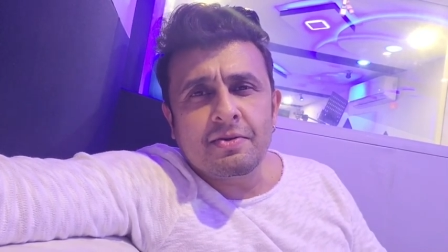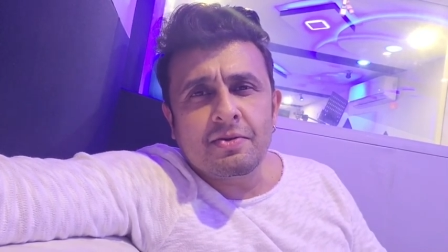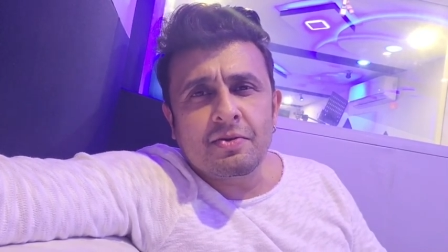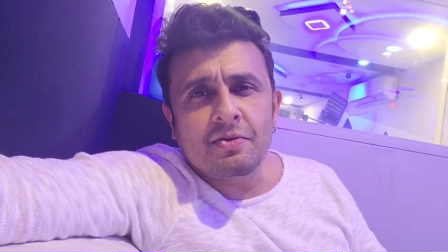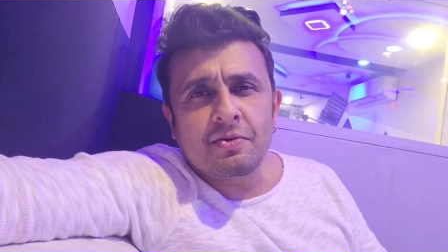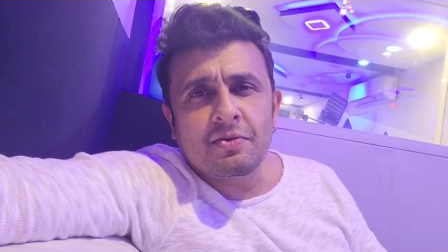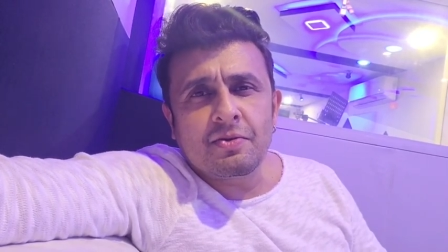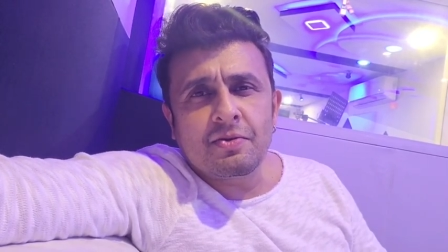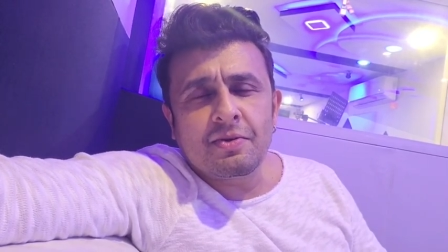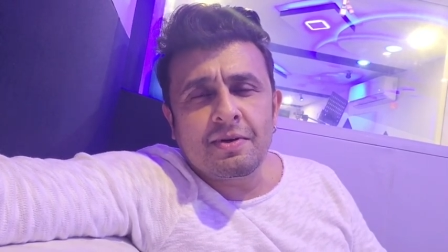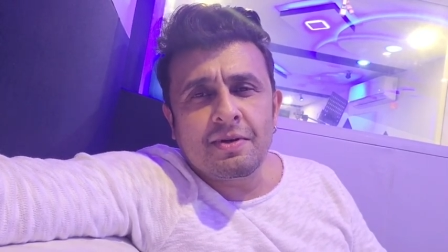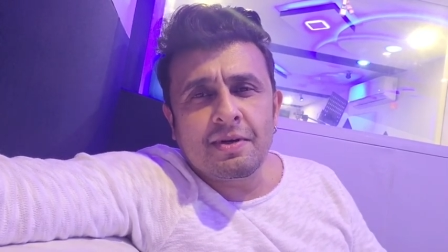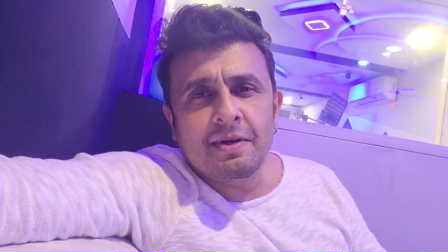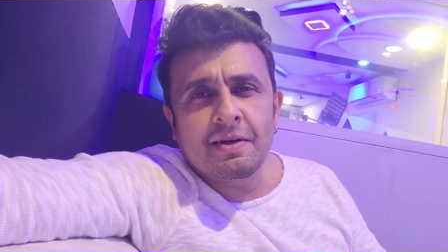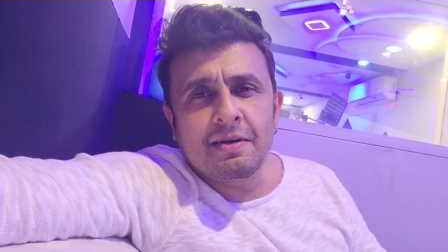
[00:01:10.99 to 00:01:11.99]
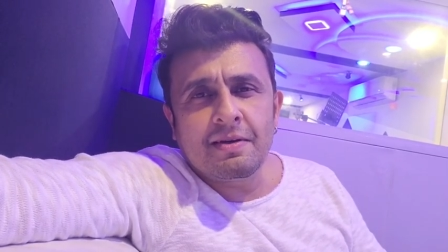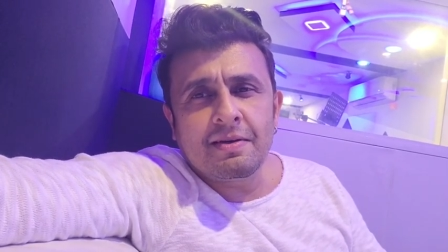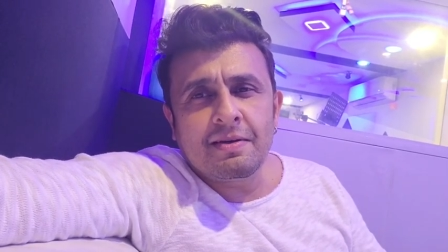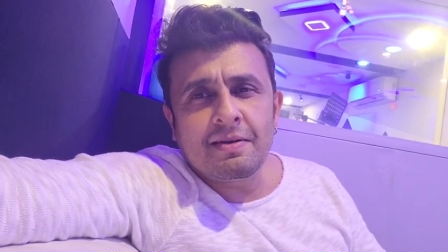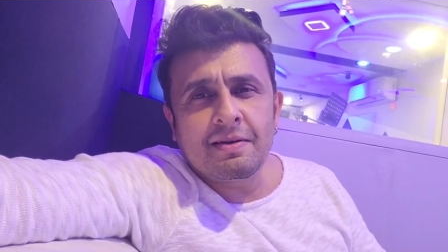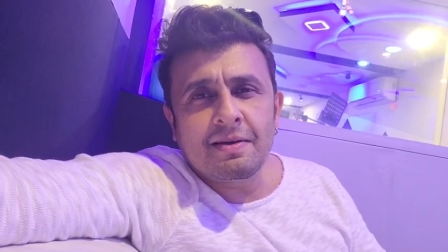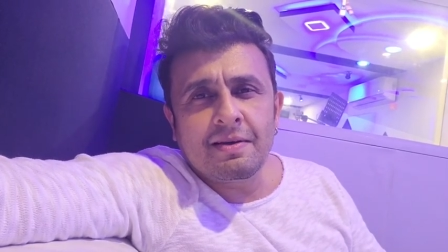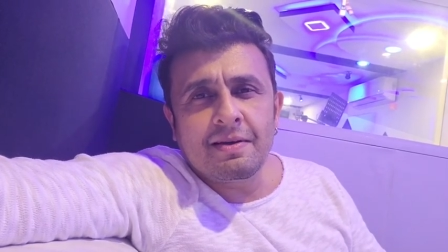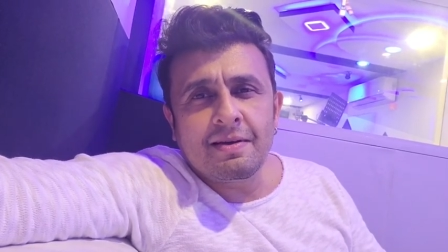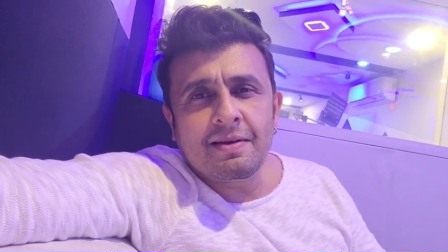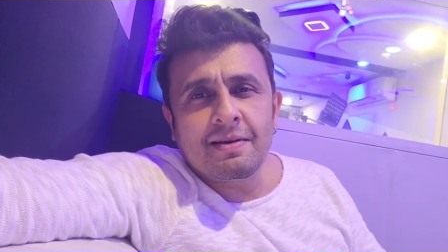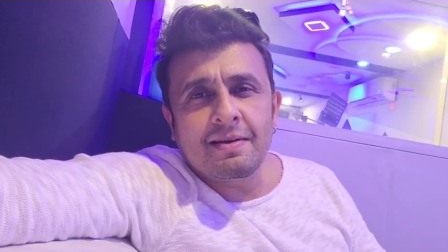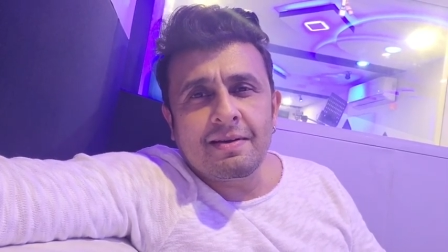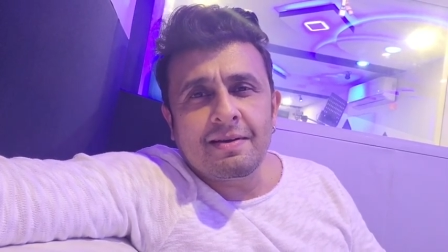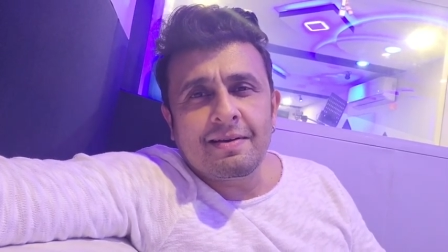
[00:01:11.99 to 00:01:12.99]
So here,
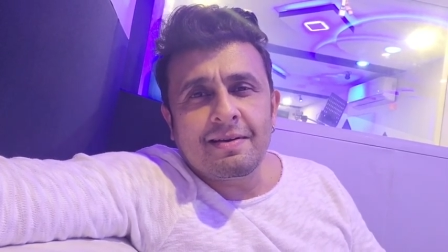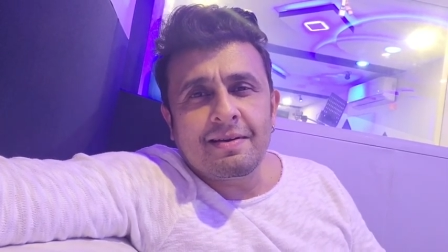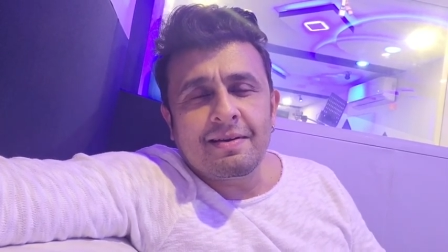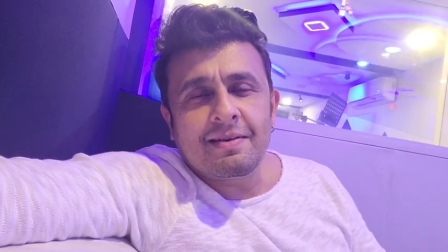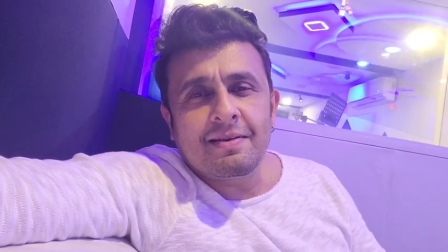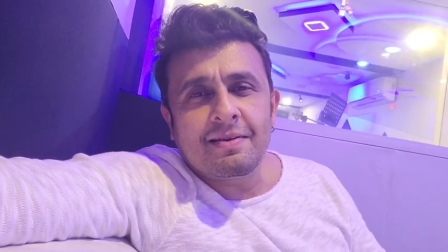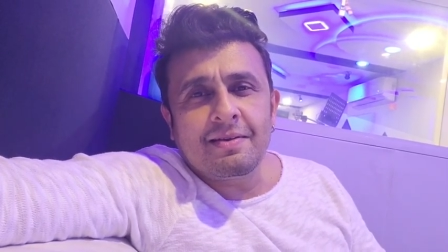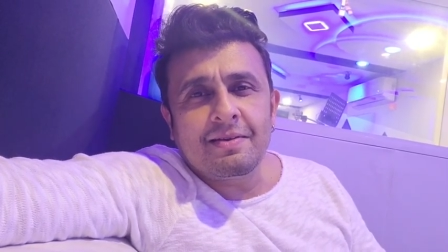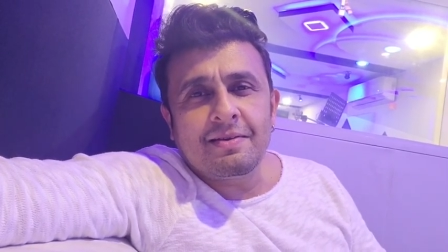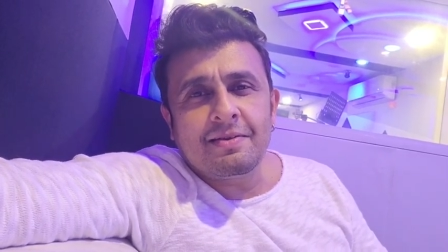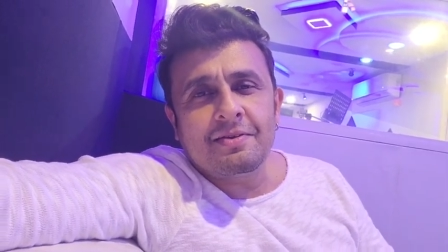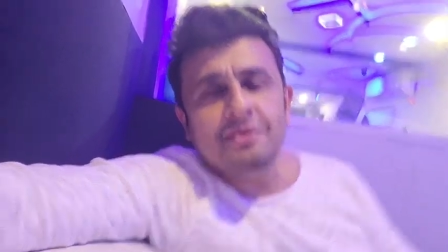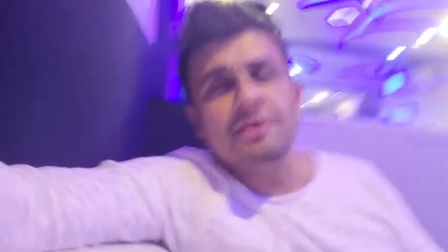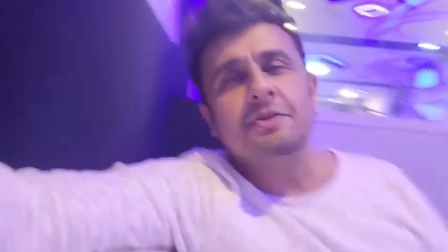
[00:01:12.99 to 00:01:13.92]
so